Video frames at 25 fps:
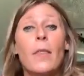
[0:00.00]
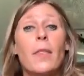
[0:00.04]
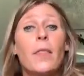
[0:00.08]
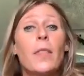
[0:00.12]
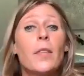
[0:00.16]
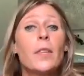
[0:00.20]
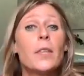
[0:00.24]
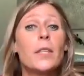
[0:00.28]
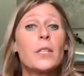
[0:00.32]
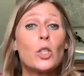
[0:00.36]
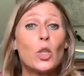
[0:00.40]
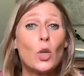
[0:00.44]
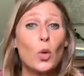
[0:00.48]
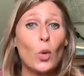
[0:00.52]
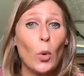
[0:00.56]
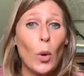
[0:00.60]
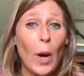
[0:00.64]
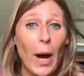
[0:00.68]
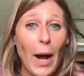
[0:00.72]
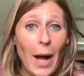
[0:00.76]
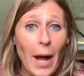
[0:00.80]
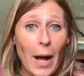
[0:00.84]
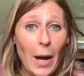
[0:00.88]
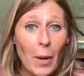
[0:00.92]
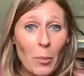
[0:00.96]
This
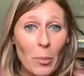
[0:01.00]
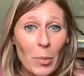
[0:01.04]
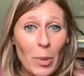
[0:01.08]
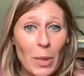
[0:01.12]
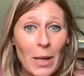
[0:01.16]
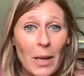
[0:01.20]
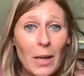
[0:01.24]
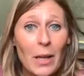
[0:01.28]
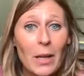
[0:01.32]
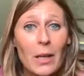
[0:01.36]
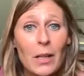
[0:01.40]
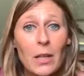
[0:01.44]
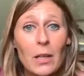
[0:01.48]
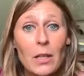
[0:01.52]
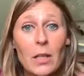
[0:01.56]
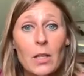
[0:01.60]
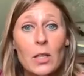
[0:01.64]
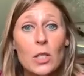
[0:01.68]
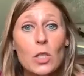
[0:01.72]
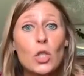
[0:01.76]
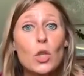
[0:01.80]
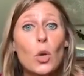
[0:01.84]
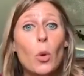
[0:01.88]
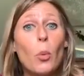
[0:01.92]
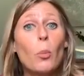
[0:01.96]
crap
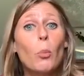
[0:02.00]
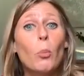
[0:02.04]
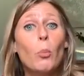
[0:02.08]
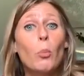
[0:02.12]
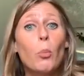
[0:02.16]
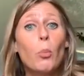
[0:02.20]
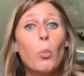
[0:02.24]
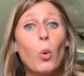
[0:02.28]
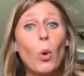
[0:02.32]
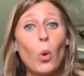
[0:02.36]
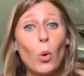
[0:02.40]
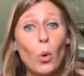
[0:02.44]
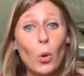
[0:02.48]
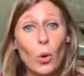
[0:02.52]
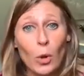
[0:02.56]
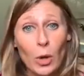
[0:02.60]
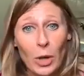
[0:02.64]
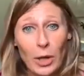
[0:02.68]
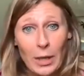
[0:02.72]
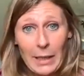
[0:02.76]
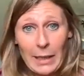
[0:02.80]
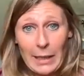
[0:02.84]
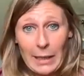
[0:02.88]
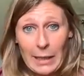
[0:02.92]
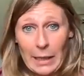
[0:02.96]
is
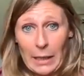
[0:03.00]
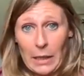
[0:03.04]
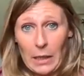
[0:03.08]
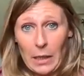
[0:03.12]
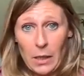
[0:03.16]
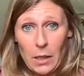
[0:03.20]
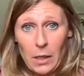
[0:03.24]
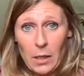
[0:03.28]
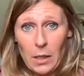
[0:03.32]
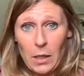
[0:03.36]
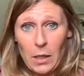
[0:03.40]
boring.